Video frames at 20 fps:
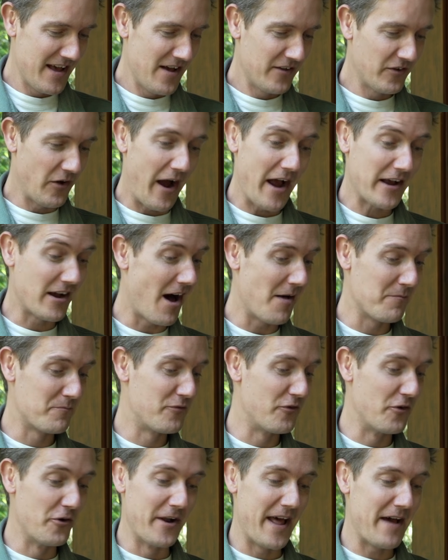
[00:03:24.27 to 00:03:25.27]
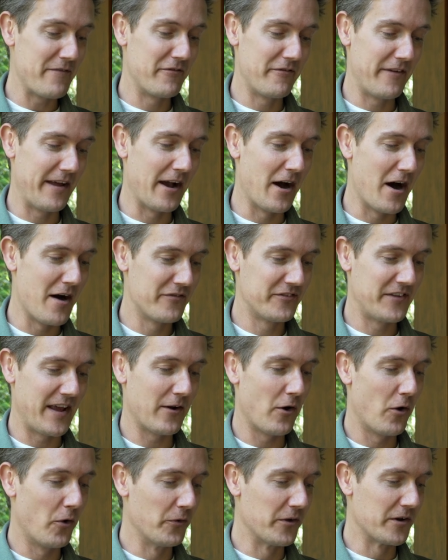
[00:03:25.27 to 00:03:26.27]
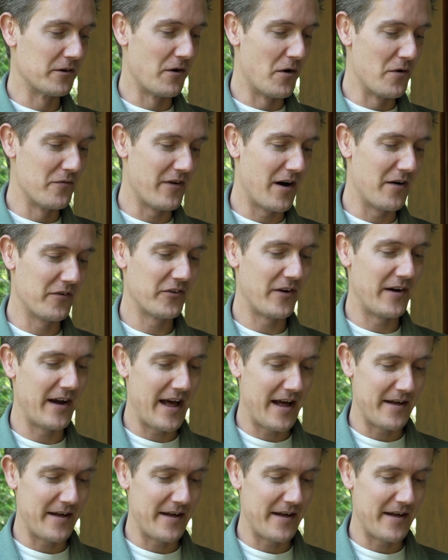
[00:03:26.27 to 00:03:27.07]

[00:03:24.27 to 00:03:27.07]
So I can't prune everything off, take all the growth off, so